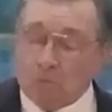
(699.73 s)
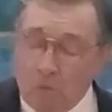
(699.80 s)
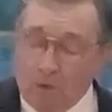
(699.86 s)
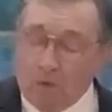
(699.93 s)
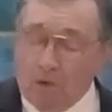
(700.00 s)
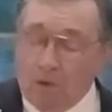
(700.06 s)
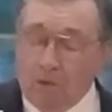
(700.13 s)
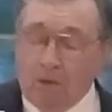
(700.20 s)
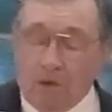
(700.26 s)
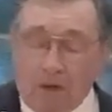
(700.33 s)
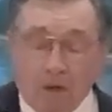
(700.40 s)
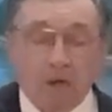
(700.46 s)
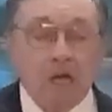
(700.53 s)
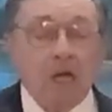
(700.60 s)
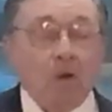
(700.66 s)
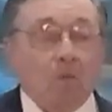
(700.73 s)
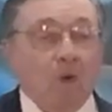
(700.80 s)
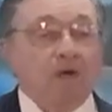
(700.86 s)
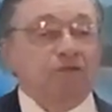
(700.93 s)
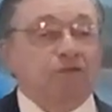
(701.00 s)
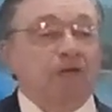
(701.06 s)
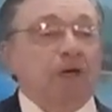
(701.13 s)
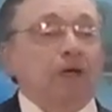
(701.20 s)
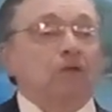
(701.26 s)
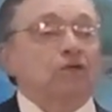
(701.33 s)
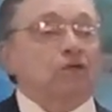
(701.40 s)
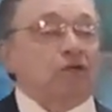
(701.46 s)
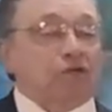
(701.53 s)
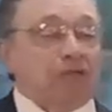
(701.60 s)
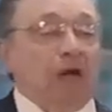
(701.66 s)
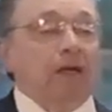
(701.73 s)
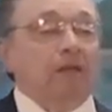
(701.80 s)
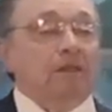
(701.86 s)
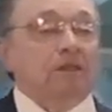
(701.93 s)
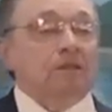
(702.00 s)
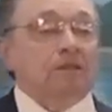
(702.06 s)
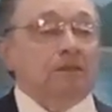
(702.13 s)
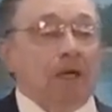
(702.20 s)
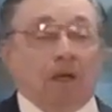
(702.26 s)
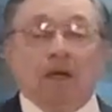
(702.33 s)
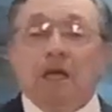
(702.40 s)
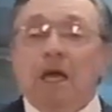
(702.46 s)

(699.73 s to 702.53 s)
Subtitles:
world, which is Satan.